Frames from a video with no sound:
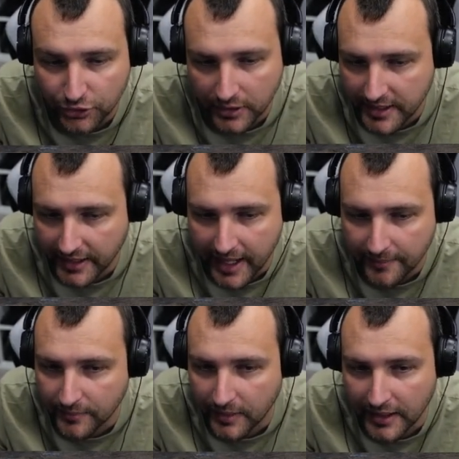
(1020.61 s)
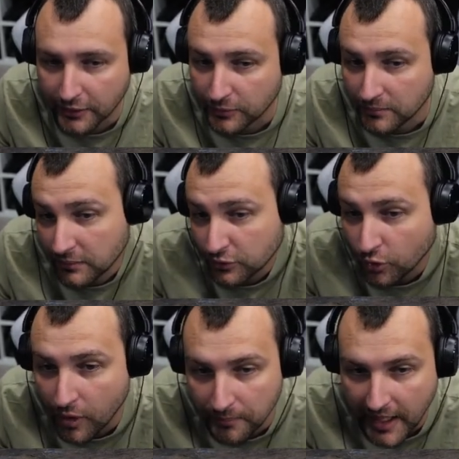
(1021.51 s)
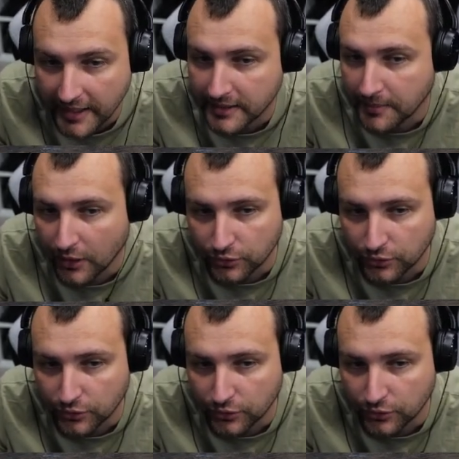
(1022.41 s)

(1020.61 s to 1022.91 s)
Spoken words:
Not the game to complain about.